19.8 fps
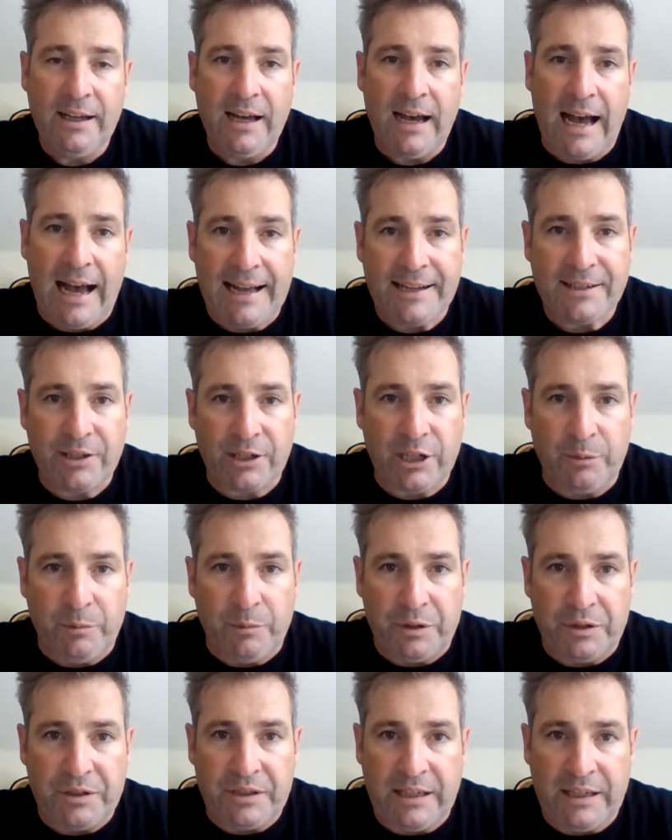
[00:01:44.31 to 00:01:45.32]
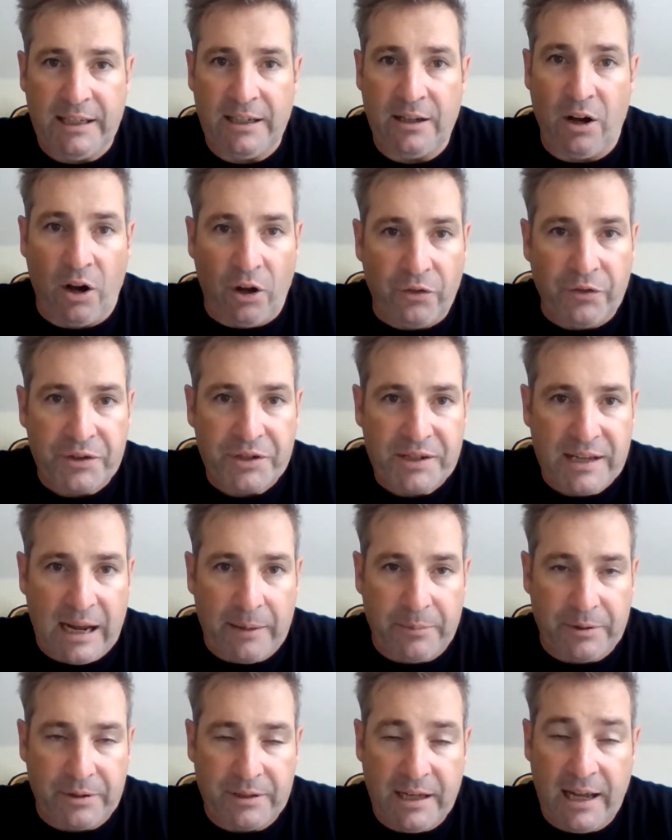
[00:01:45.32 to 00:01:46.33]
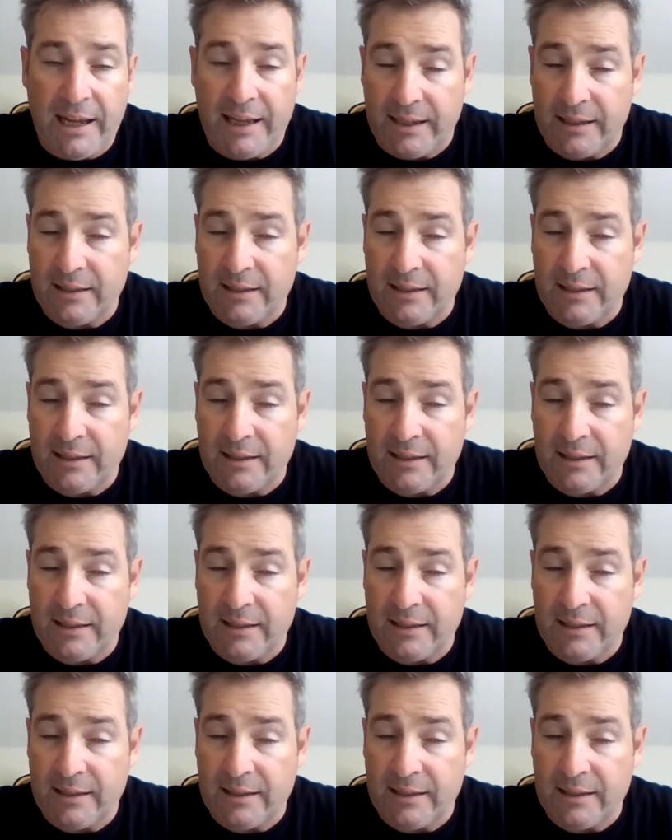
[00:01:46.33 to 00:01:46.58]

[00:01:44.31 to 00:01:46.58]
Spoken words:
as a community on the Sabbath day.